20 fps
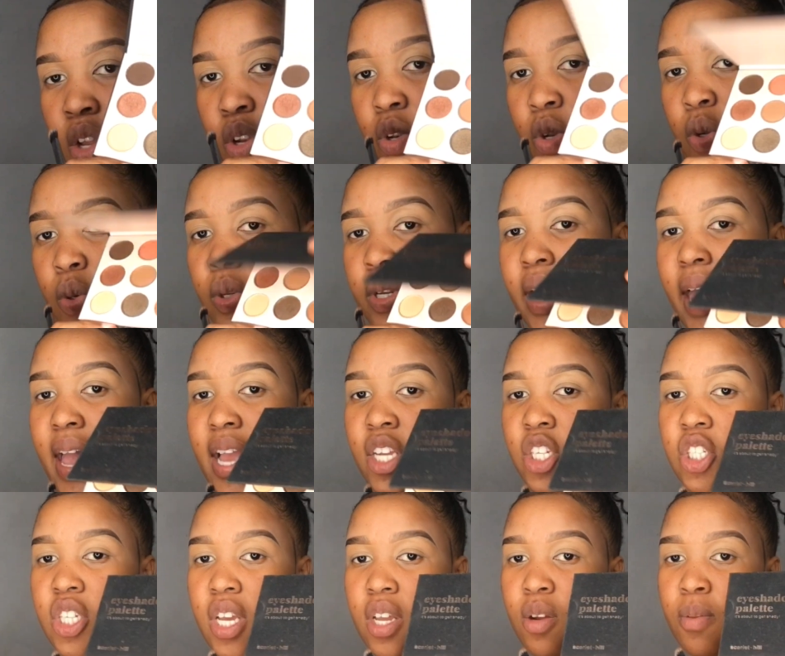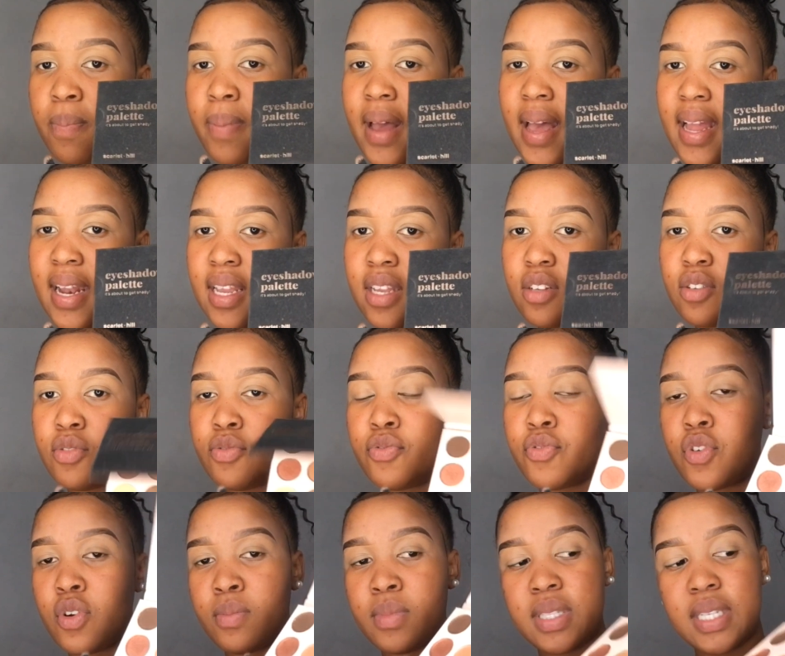nude eyeshadow palette
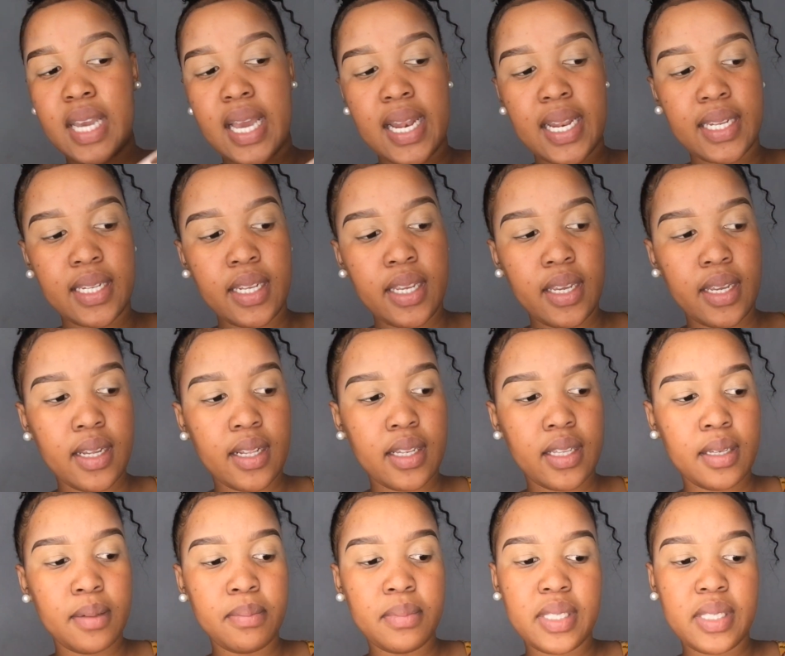from Scarlet Hill.